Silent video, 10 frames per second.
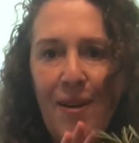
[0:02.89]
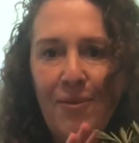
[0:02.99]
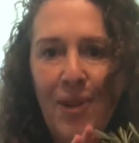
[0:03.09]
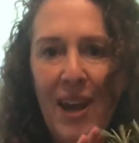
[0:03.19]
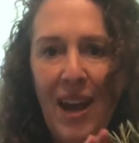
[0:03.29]

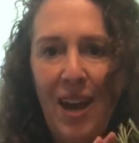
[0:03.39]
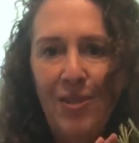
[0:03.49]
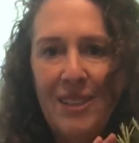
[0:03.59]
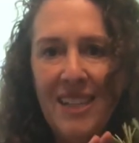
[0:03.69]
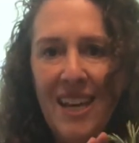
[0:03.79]
when I
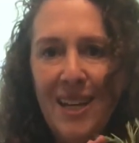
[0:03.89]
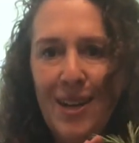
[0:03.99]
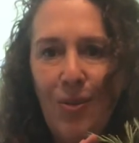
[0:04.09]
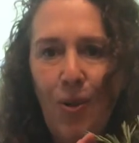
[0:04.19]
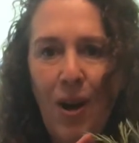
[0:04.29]
was taking
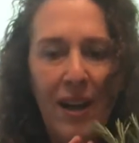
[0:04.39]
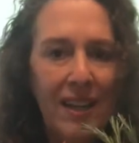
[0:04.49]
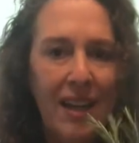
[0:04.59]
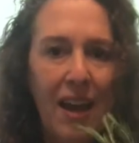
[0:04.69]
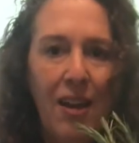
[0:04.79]
a walk
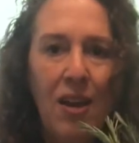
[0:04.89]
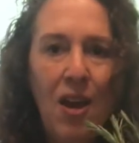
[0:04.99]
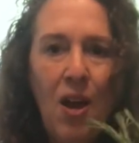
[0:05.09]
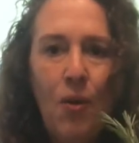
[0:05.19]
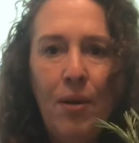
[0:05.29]
and I
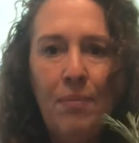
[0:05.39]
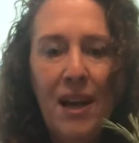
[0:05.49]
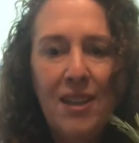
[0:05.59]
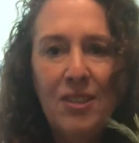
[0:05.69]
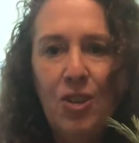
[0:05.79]
went by
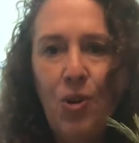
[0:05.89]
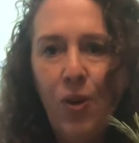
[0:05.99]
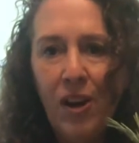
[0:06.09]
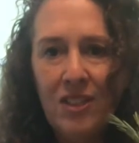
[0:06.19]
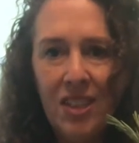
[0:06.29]
this
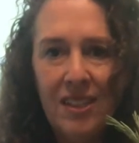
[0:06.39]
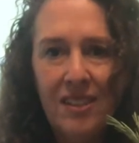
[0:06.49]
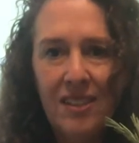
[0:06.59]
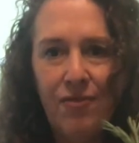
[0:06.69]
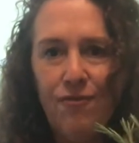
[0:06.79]
gorgeous,